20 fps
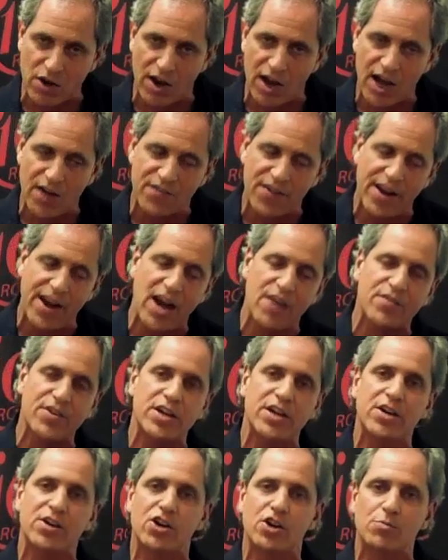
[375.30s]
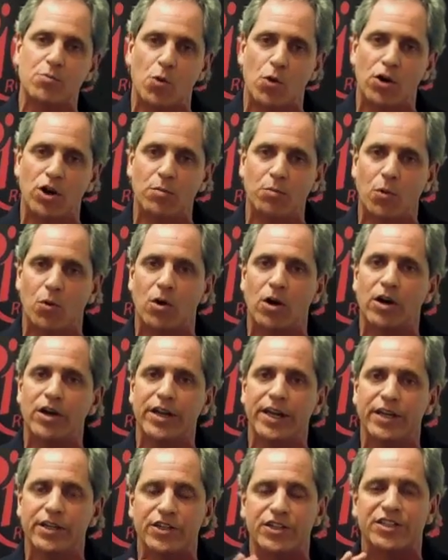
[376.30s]
off every year more and more.
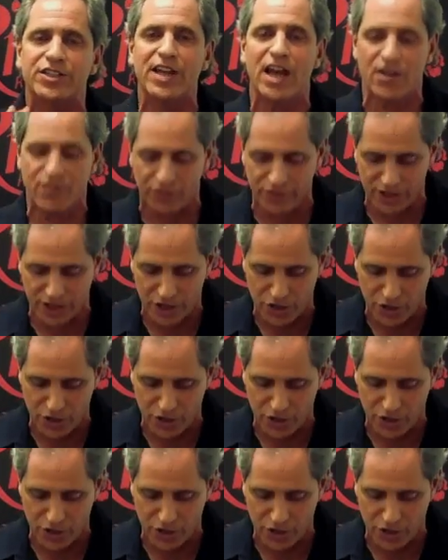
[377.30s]
It is definitely a